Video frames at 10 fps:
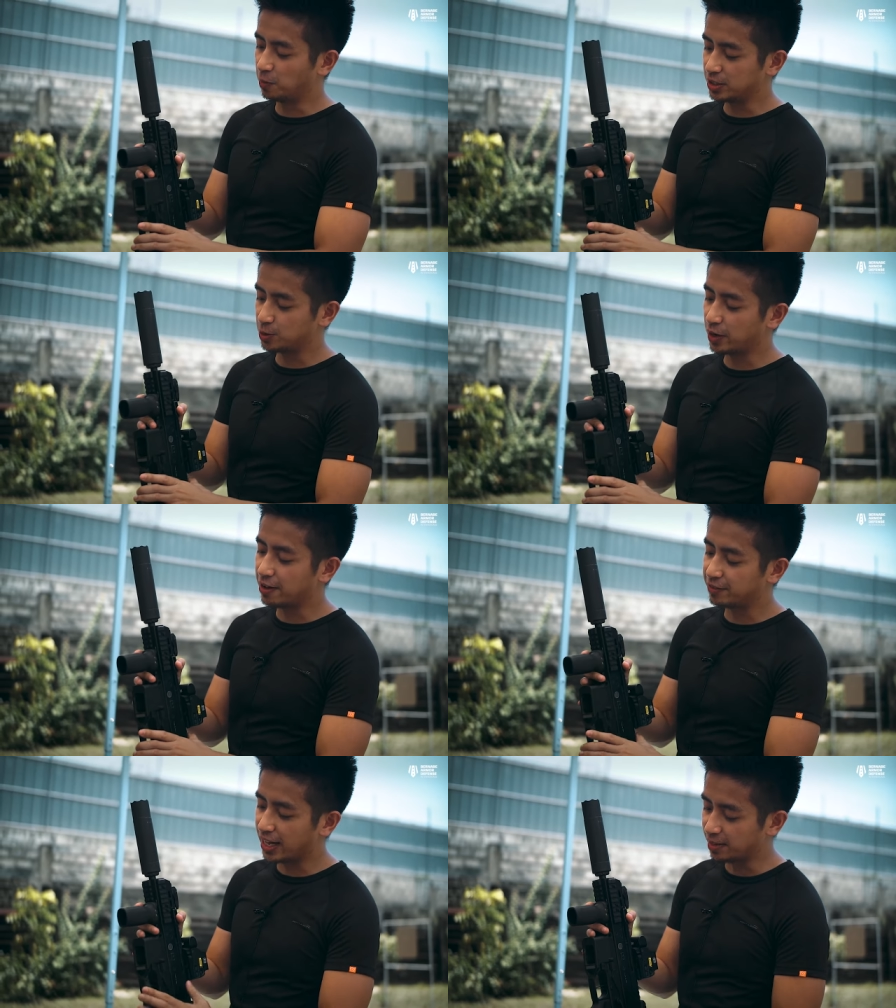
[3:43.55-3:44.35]
Once you
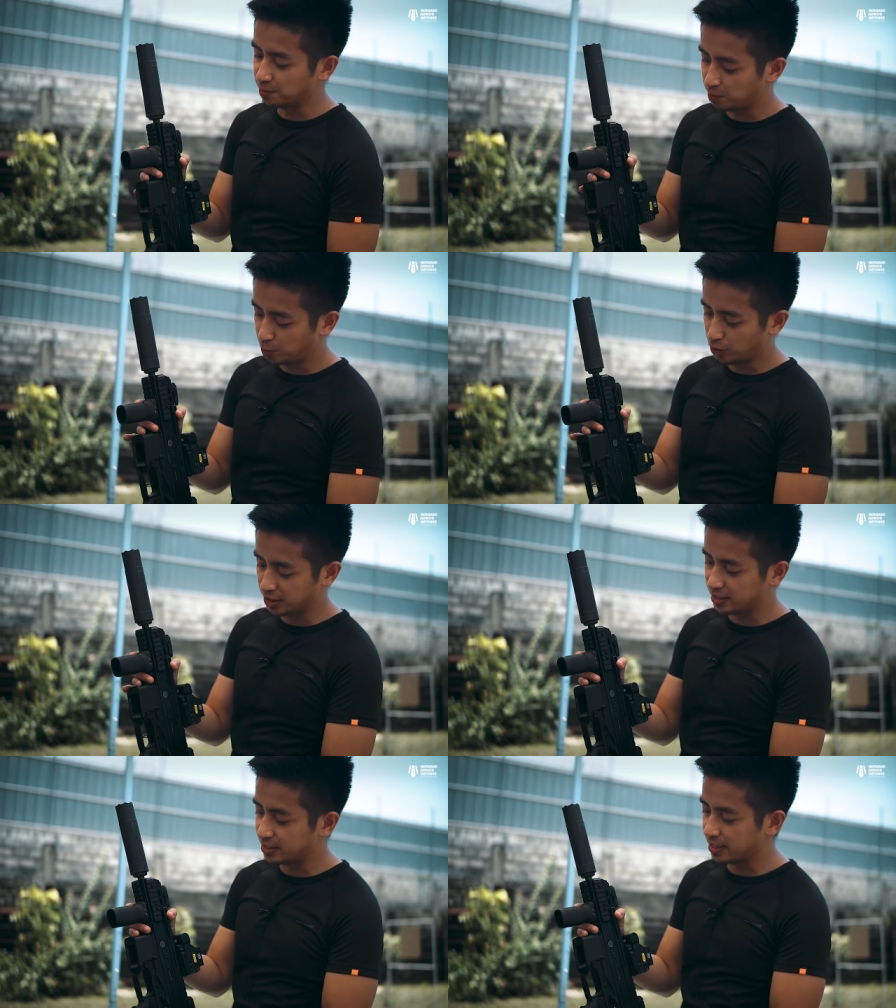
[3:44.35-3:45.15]
have that
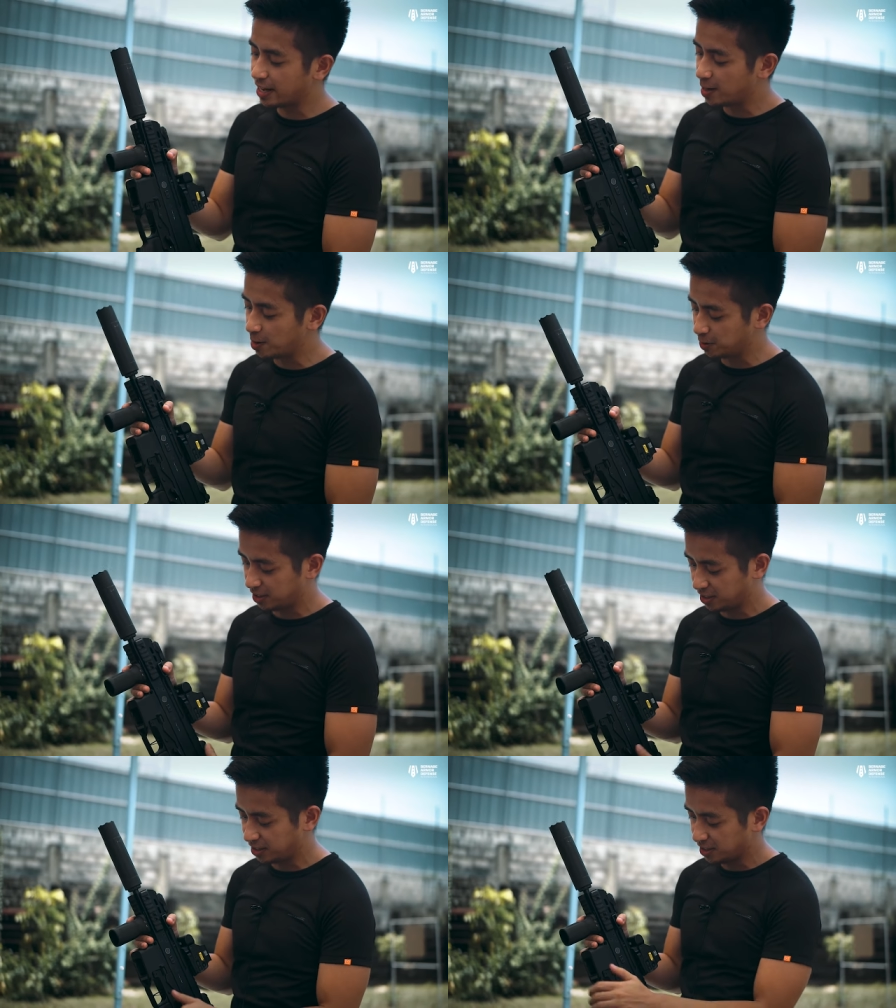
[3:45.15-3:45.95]
pushed out,